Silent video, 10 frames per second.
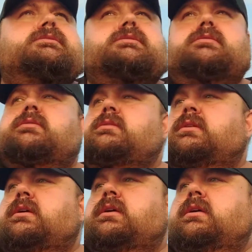and
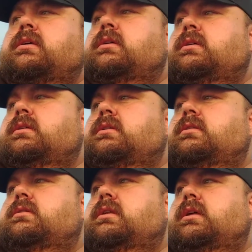
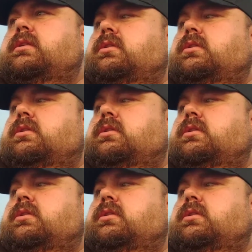on the